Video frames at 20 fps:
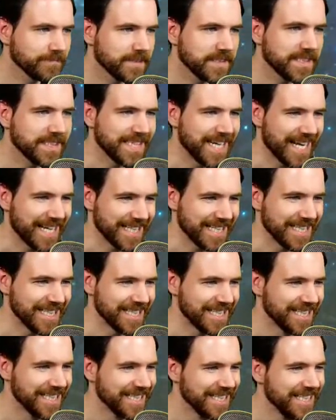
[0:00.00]
Get out of
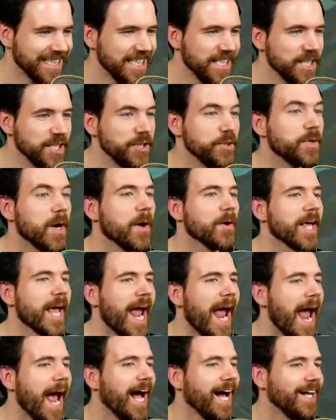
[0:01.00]
here. You go to
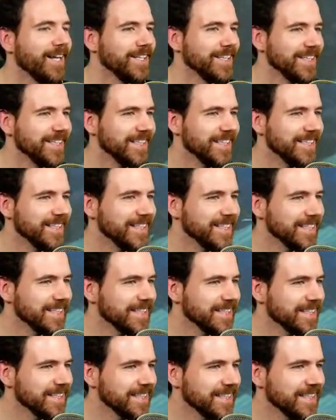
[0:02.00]
hell!
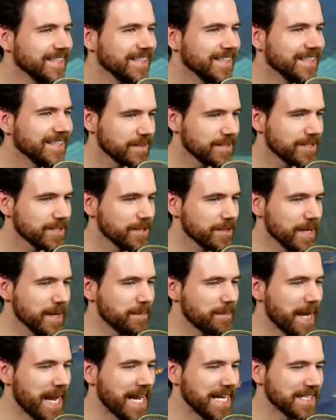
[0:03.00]
Dude, it
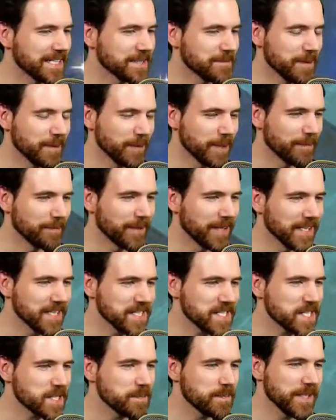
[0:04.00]
panicked me when it brought its
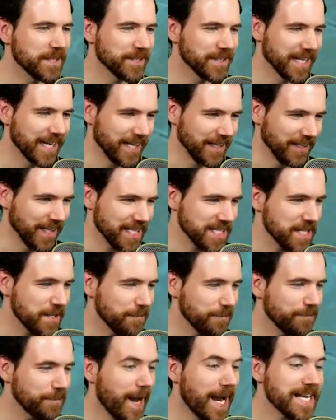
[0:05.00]
spear down. That's the
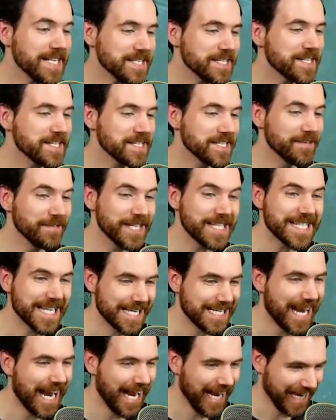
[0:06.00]
fastest of its
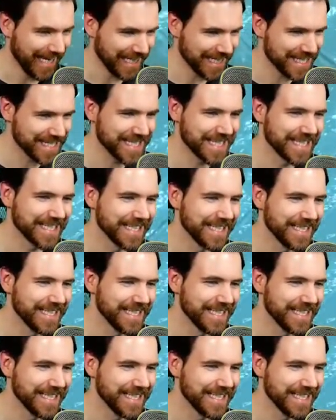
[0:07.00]
attacks.